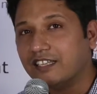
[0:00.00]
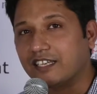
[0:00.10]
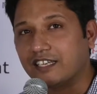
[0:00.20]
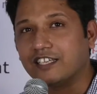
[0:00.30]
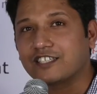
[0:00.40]

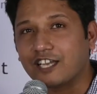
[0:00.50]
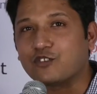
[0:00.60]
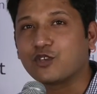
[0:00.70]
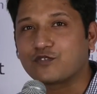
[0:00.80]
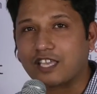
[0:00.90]
that India is a
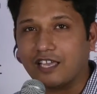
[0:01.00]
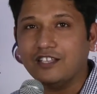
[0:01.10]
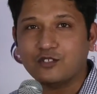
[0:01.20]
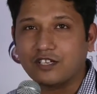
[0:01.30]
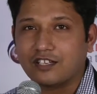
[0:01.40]
country of
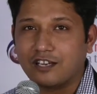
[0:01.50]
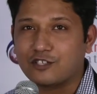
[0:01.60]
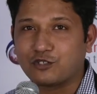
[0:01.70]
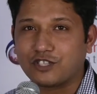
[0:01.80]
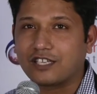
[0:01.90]
scale, so until
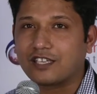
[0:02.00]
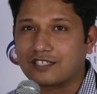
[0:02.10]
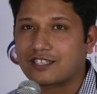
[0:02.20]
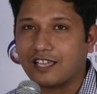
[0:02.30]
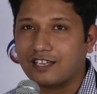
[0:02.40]
unless you're thinking
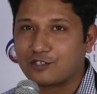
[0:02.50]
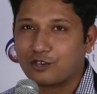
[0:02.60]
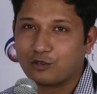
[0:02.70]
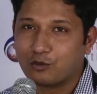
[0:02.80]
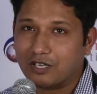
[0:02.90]
in scale, it's
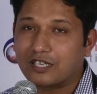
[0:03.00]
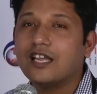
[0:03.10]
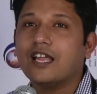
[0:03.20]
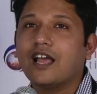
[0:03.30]
not going to work.